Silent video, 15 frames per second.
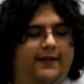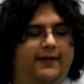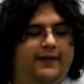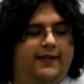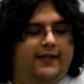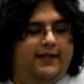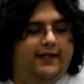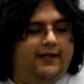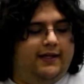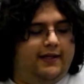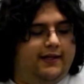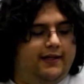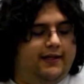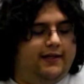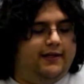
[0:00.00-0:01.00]

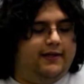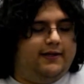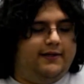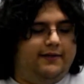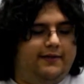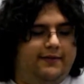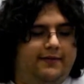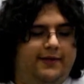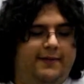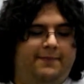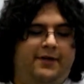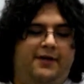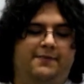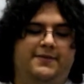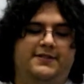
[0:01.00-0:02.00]
The
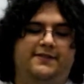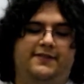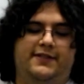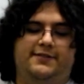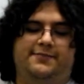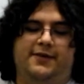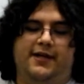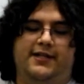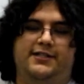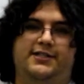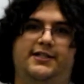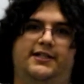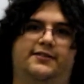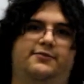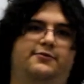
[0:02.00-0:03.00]
purpose of this
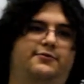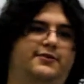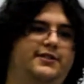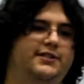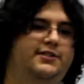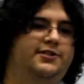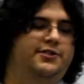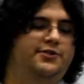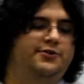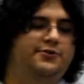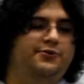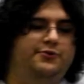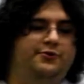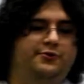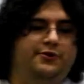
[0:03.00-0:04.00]
project was
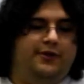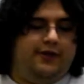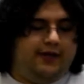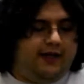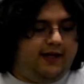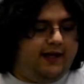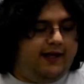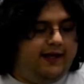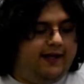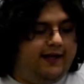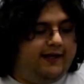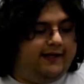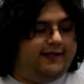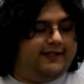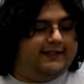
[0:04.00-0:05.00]
to
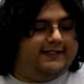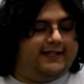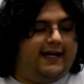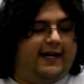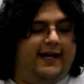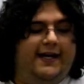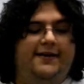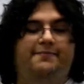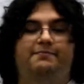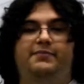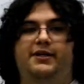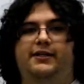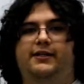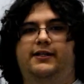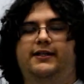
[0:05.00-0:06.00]
design,
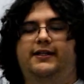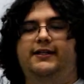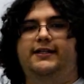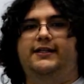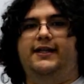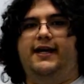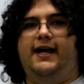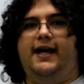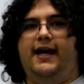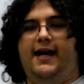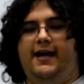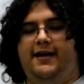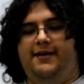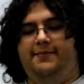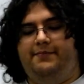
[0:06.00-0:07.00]
build,
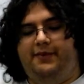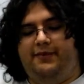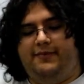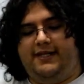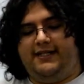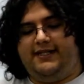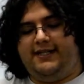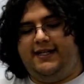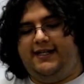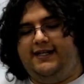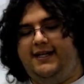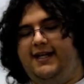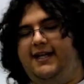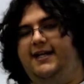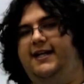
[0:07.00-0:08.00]
and implement a
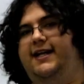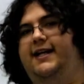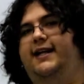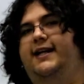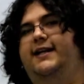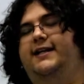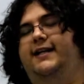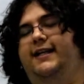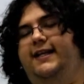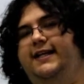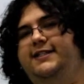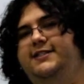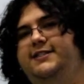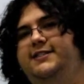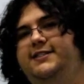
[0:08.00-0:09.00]
data
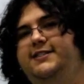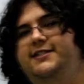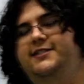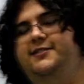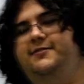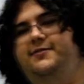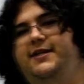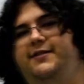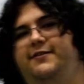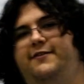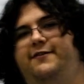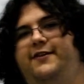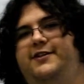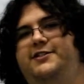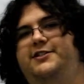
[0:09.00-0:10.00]
collection system that would
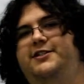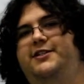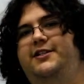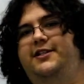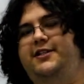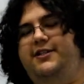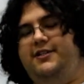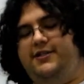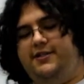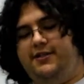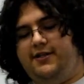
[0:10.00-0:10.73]
function in